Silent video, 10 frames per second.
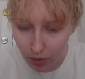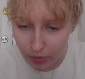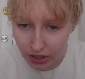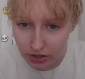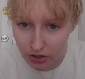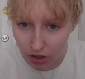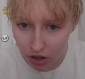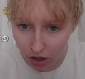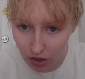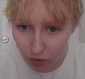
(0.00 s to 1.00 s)
Based
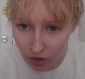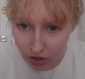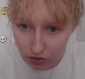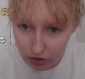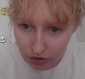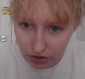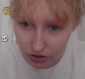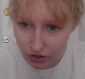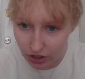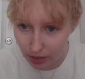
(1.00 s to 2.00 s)
on what you learned in
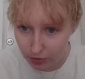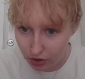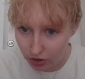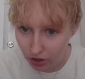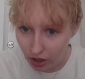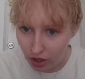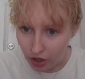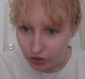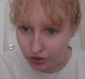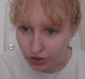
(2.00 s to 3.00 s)
this chapter,
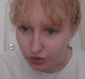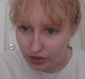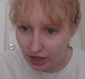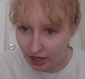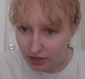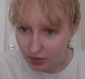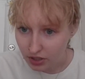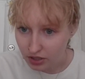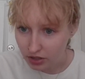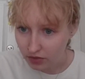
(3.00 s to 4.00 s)
do you see
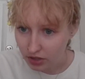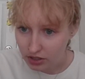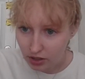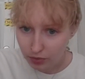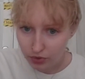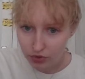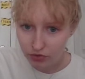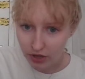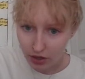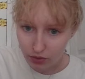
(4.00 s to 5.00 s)
aspects of the example you
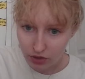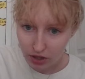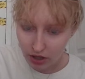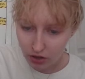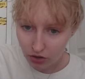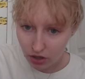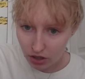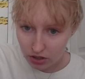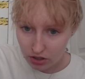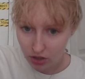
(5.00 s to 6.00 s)
found and
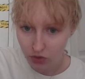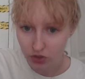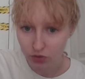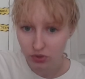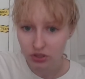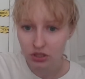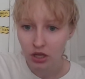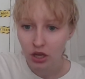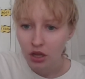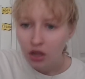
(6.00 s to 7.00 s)
categorized? Question 1.
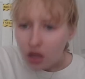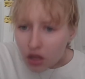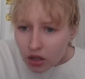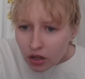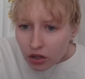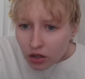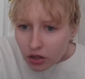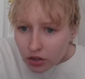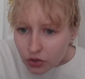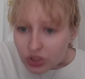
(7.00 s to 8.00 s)

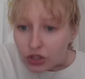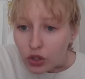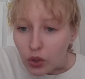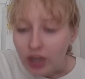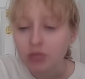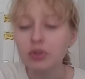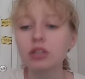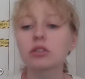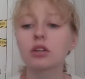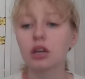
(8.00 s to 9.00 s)
Do you see new aspects?